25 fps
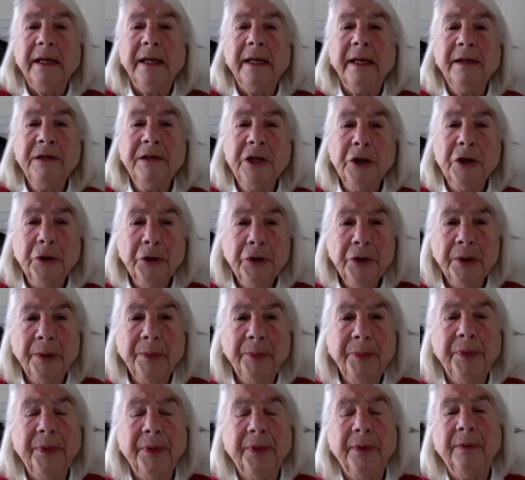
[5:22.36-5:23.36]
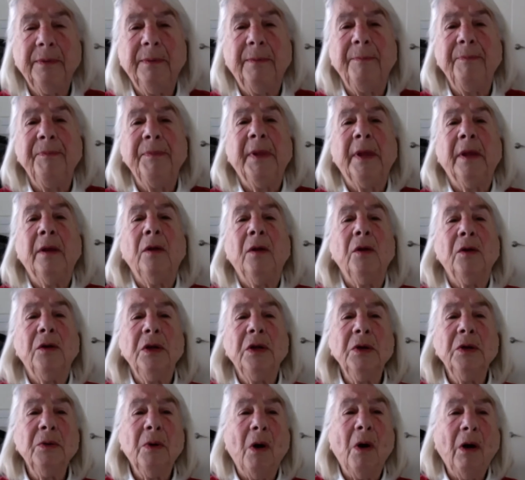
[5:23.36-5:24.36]
In Europe,
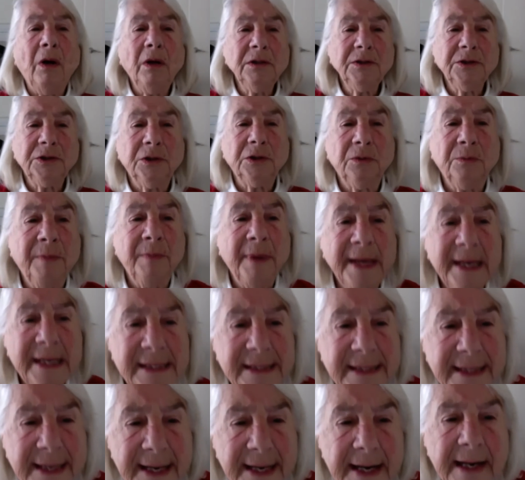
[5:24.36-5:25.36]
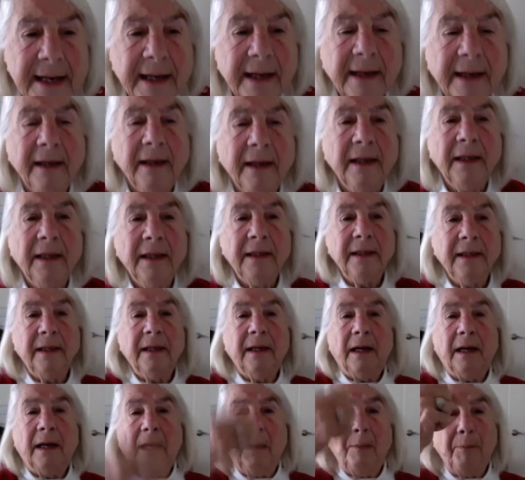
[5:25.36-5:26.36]
you also might take
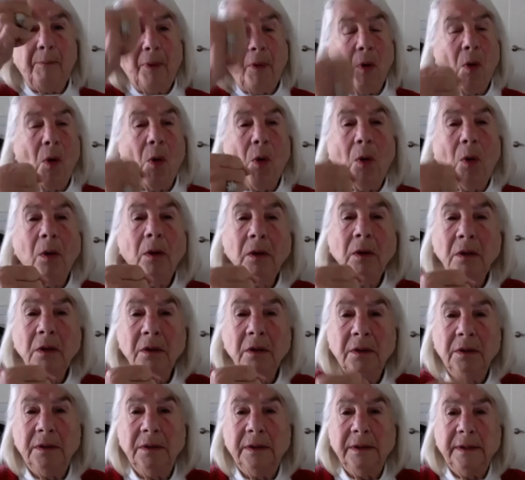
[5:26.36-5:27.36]
a pole